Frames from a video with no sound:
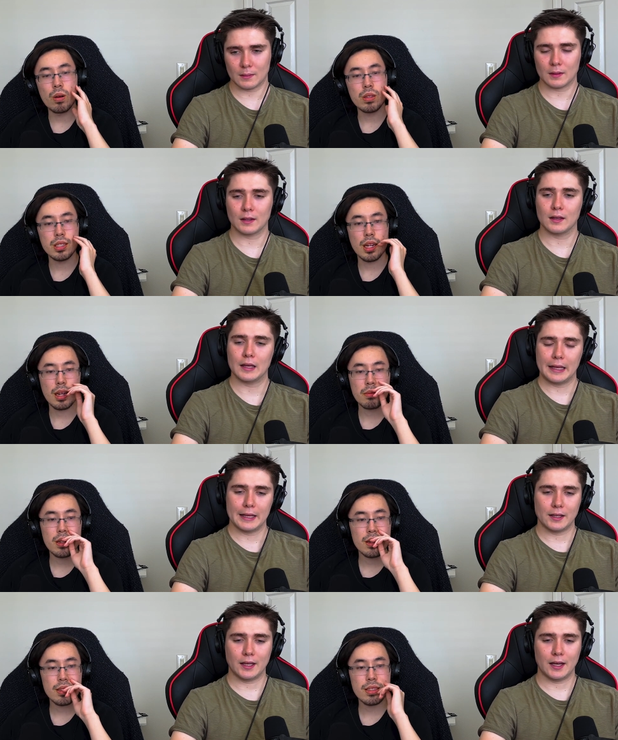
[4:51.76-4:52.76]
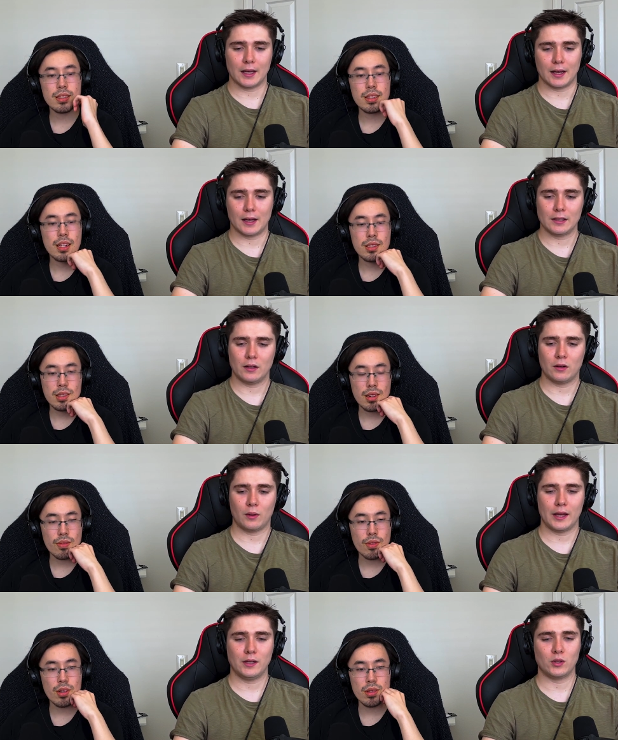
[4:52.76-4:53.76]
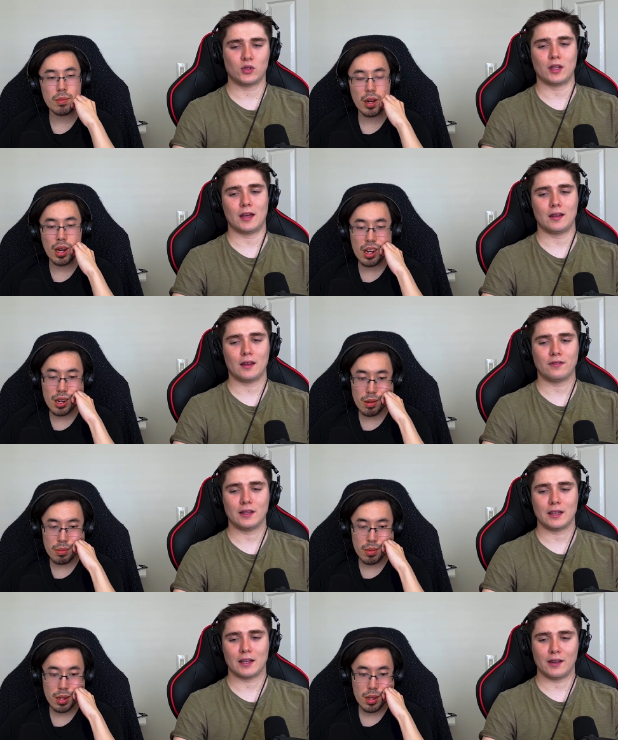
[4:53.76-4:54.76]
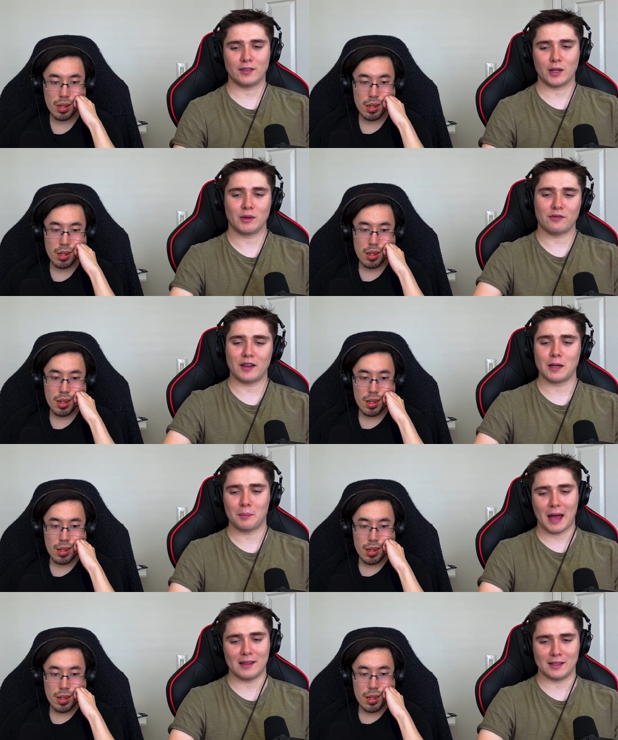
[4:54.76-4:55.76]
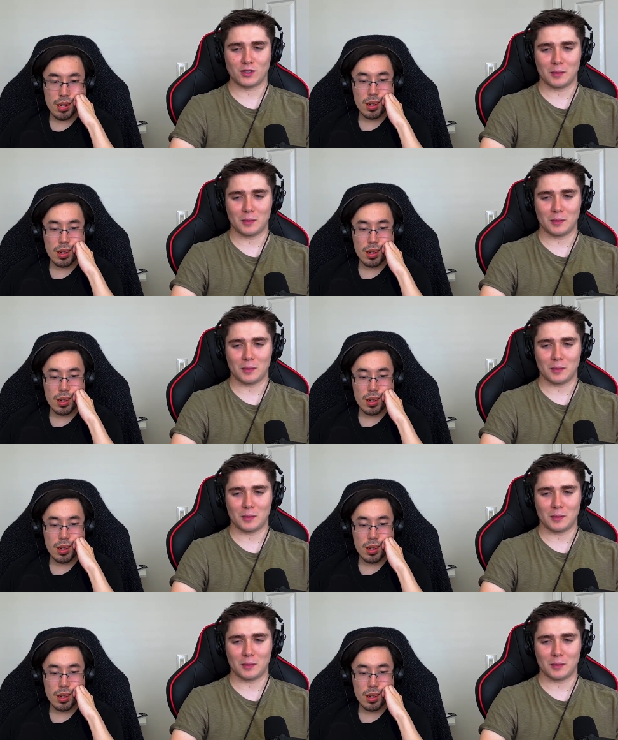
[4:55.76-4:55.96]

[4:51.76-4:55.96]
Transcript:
Speaker 1: the time, you know?
Speaker 2: Yeah, no, no, I understand. I feel like I feel like we can find a balance,